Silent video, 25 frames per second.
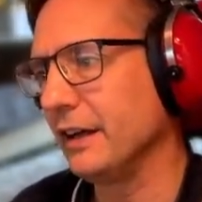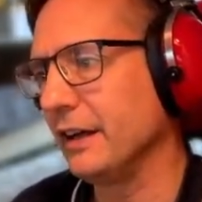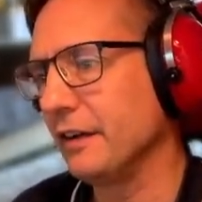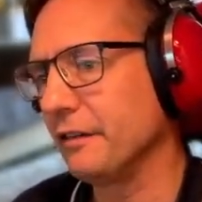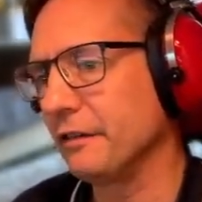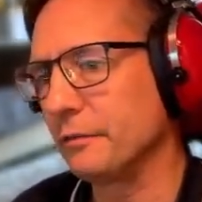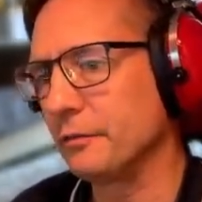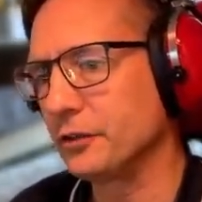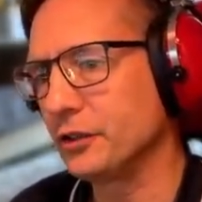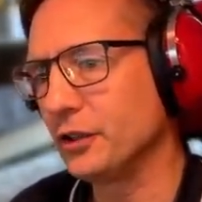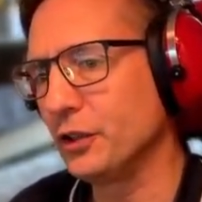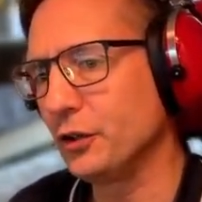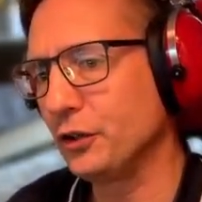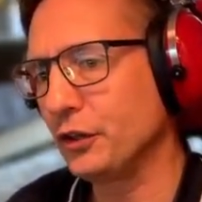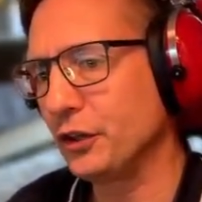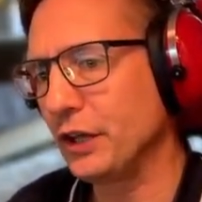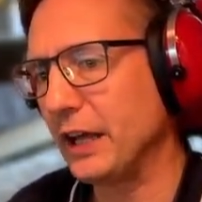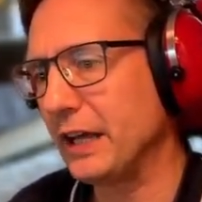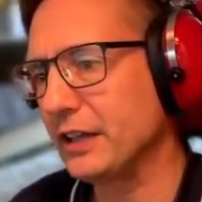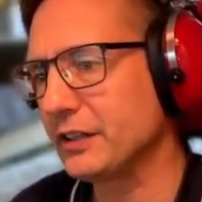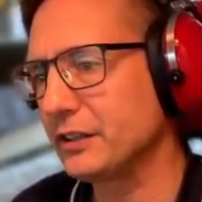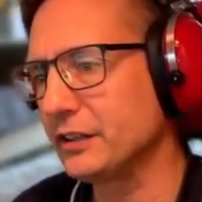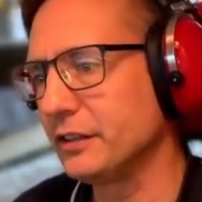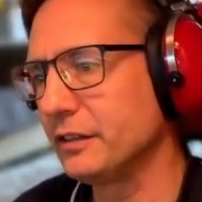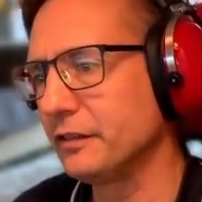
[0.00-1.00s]
from
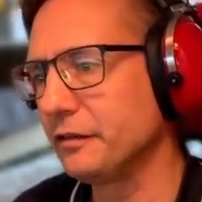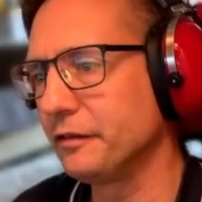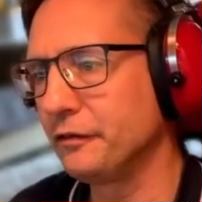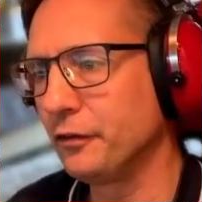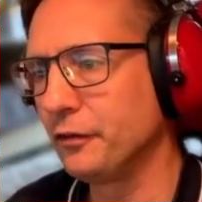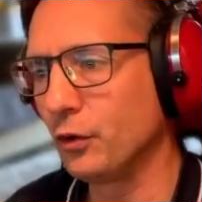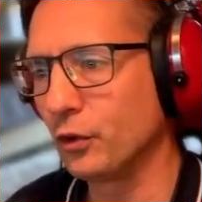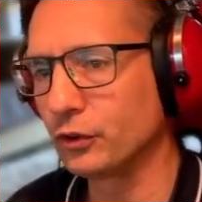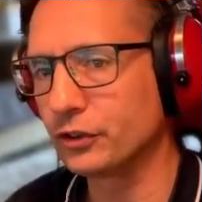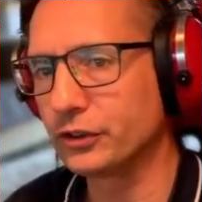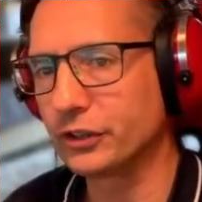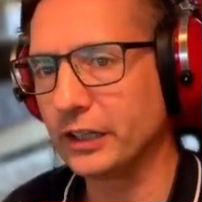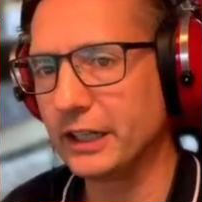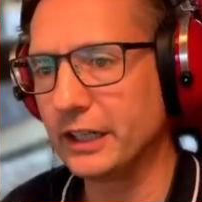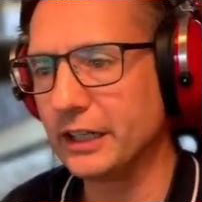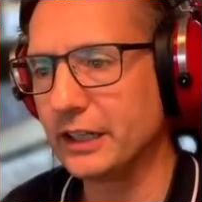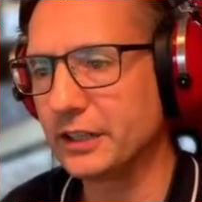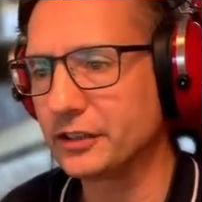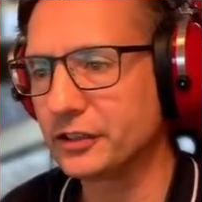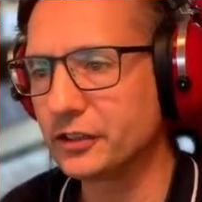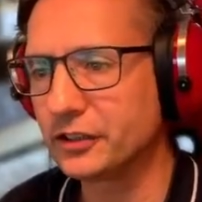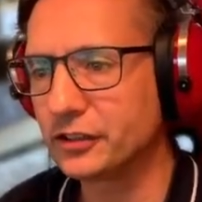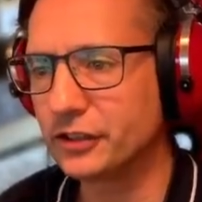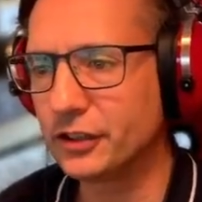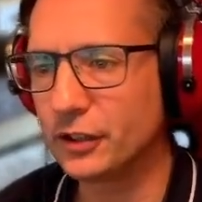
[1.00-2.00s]
2014
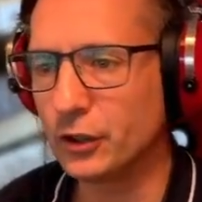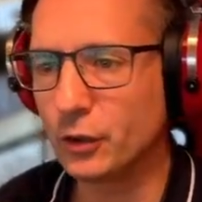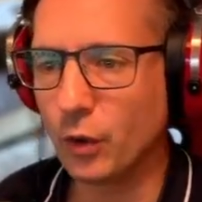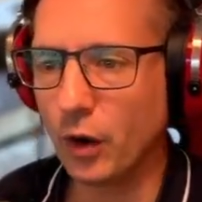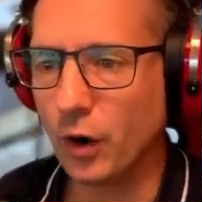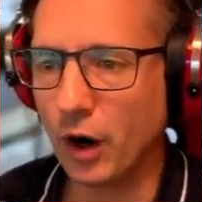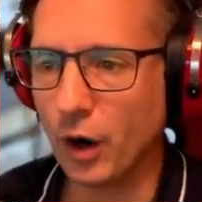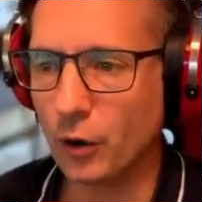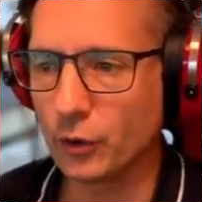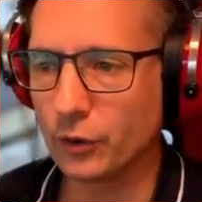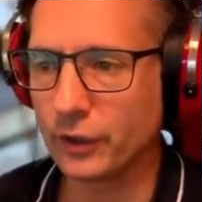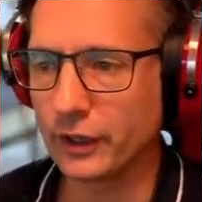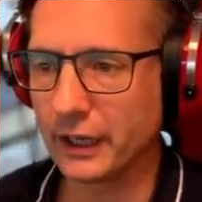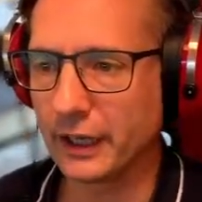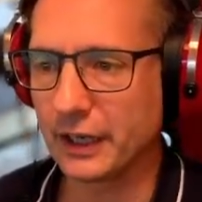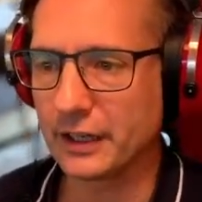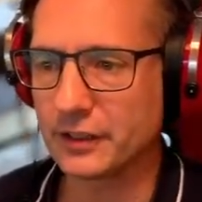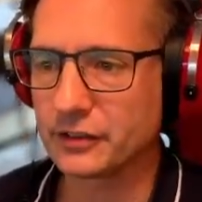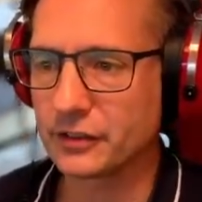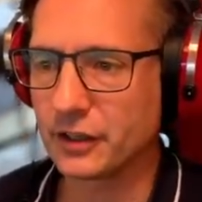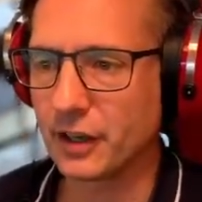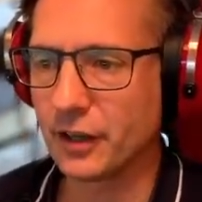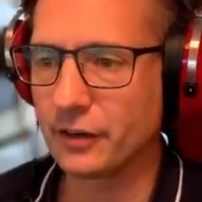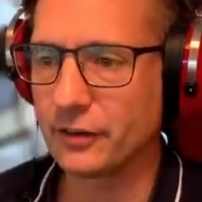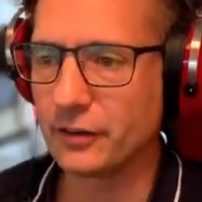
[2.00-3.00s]
is still holding
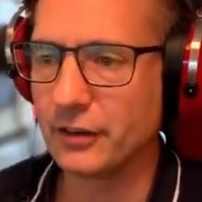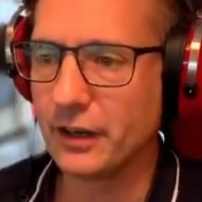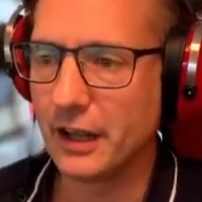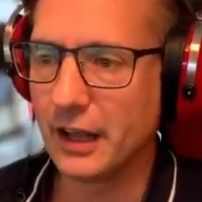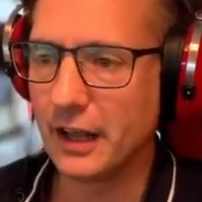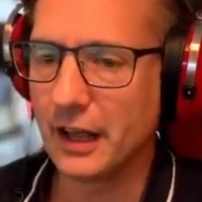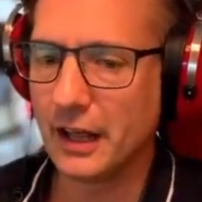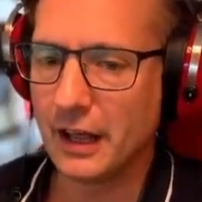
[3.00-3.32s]
its own,